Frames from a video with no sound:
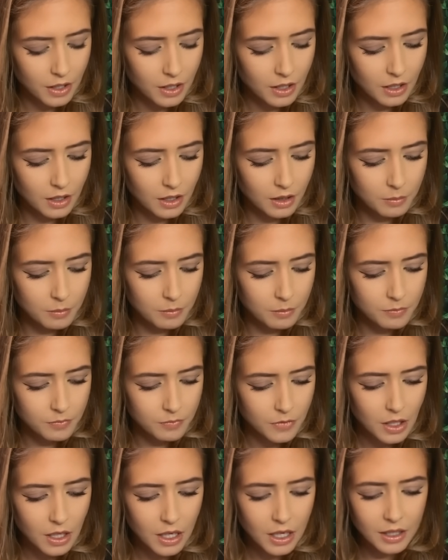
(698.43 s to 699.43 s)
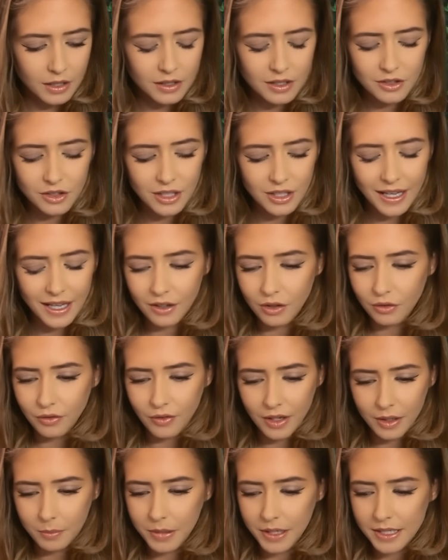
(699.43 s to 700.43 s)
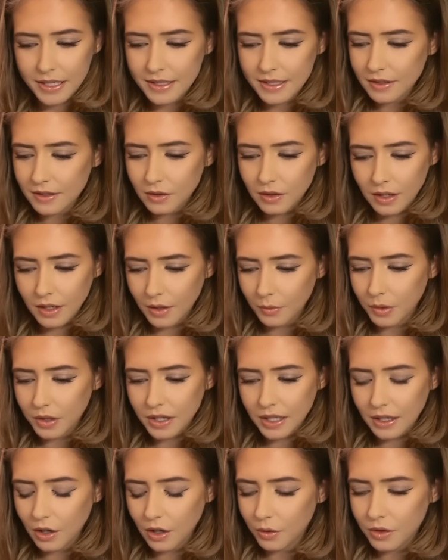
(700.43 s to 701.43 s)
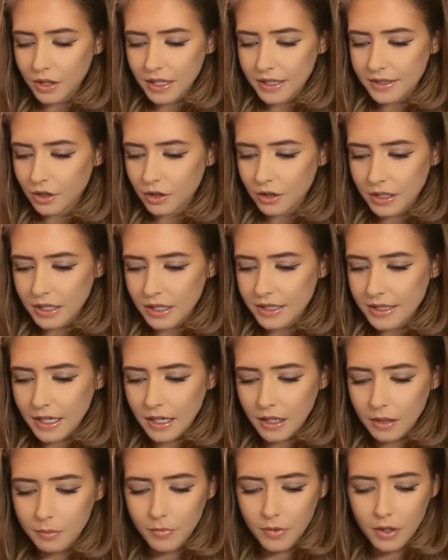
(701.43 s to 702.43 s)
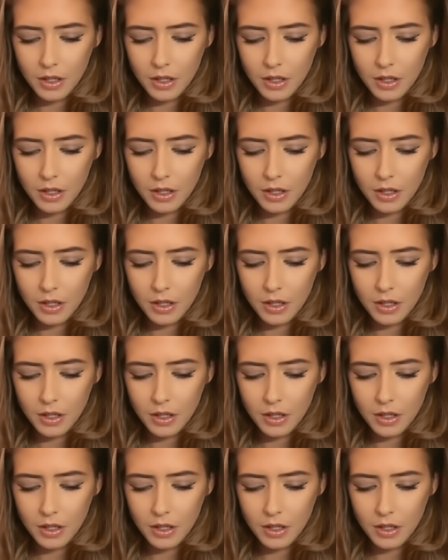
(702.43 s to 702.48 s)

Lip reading: And they cannot find peace with how things are at this time.